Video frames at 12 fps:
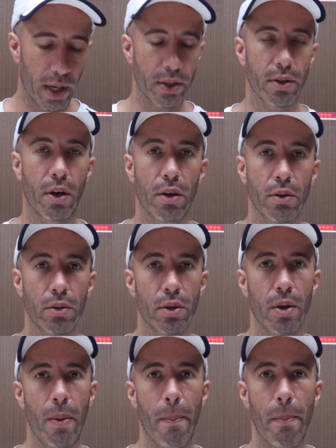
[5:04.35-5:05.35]
classical
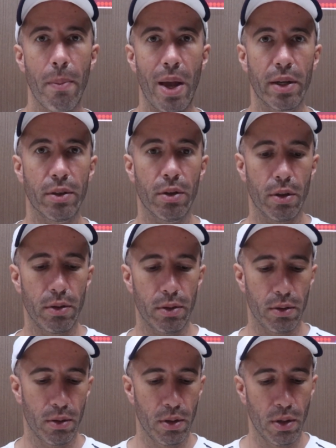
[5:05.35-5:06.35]
method
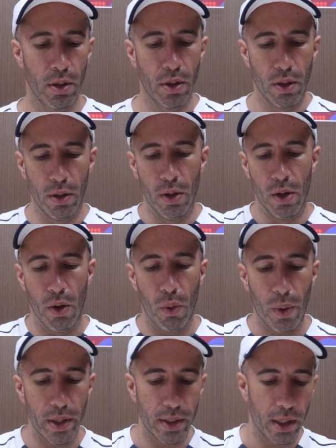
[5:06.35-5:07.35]

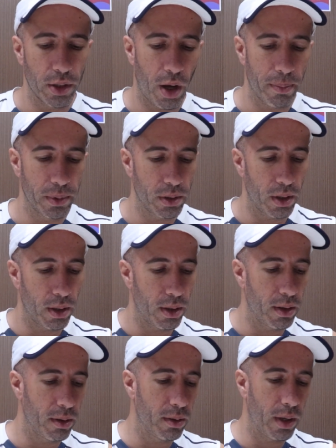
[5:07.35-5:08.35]
was
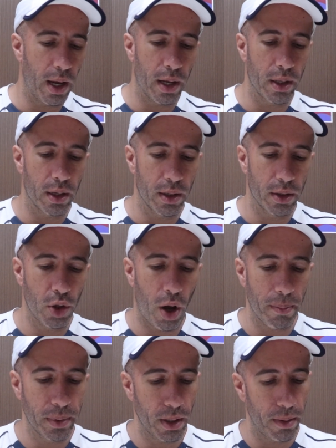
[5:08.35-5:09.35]
adopted
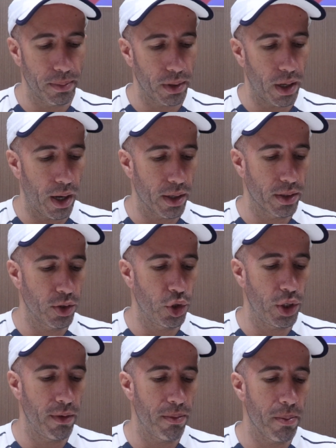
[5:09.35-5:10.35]
as a
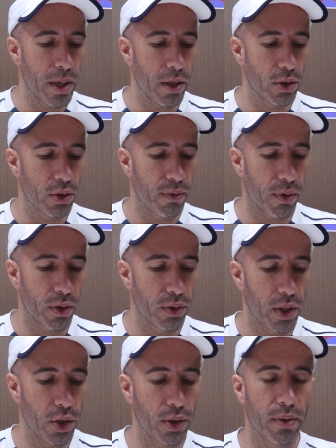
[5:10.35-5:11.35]
chief means for
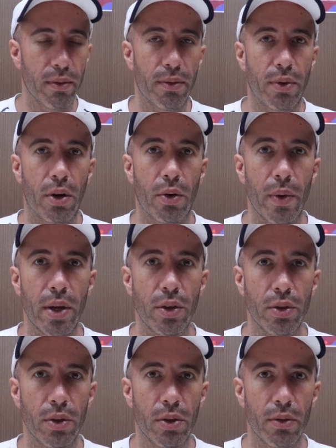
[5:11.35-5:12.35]
teaching
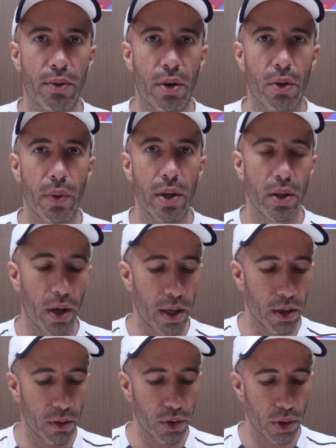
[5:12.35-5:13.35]
foreign
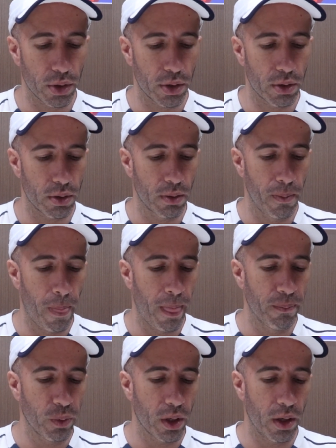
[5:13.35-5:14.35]
languages.
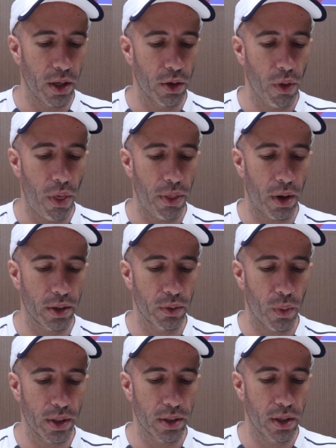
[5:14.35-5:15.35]
Little thought
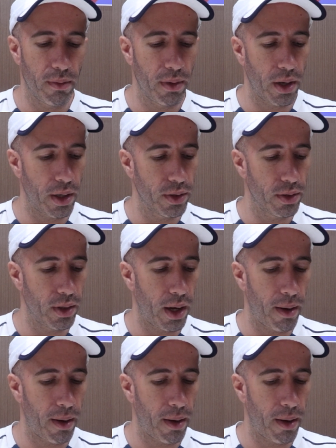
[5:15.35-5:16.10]
was given as